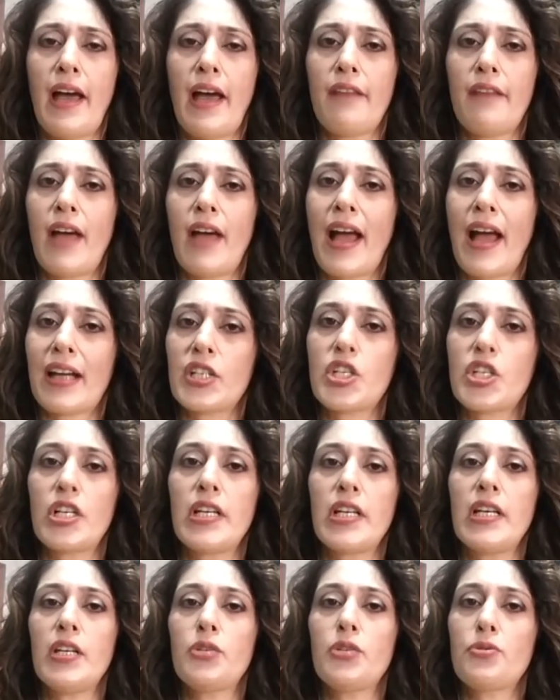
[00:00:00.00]
have
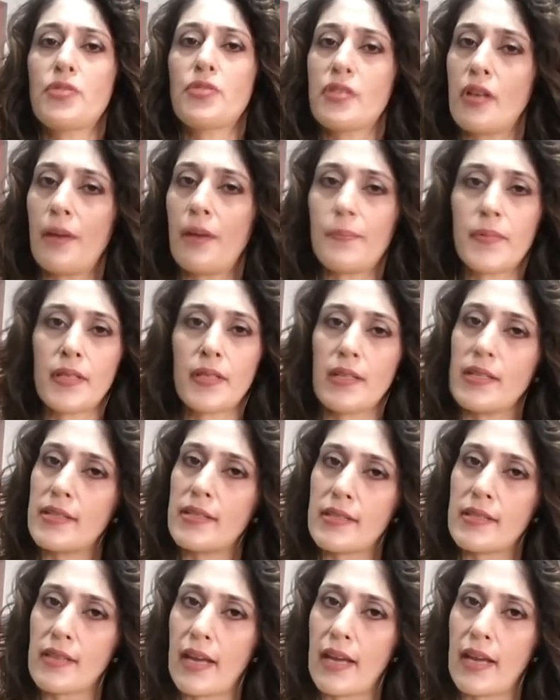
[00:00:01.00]
actually usurped his